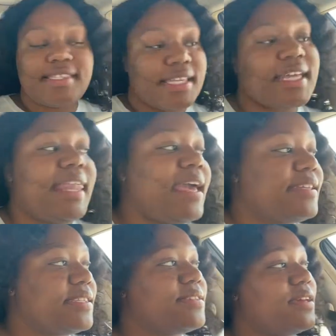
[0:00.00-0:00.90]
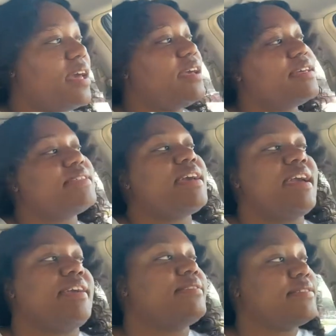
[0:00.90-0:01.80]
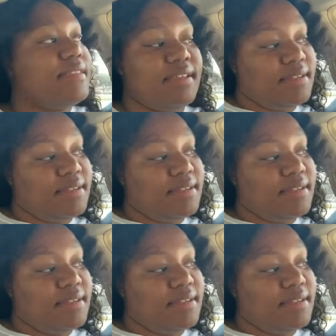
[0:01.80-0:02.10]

and glasses, okay? Because I can't see.